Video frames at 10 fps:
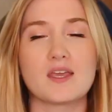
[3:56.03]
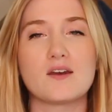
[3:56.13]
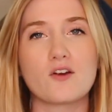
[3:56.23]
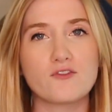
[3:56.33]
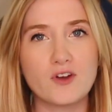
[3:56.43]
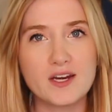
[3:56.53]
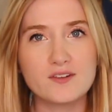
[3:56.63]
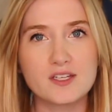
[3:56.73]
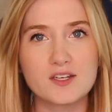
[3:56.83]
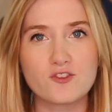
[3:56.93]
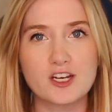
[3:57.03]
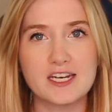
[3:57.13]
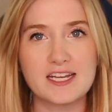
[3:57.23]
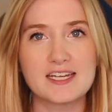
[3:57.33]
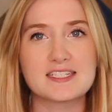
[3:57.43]
And our final
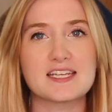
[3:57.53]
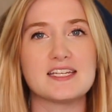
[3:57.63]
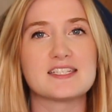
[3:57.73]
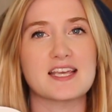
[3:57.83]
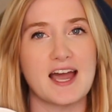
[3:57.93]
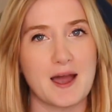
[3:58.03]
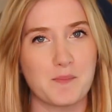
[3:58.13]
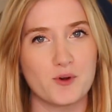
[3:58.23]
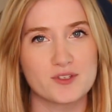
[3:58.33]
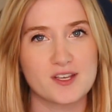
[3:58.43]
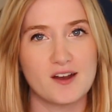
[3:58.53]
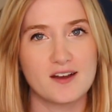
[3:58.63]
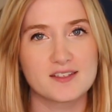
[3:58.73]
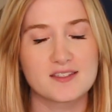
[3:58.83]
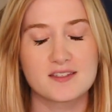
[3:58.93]
ingredient is
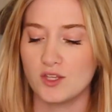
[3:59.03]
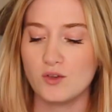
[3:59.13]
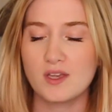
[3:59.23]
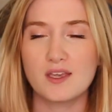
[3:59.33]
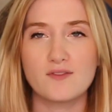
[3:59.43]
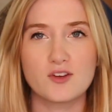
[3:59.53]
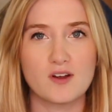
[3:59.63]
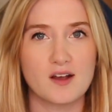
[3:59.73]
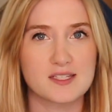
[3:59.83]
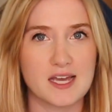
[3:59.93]
applesauce. You can give your dogs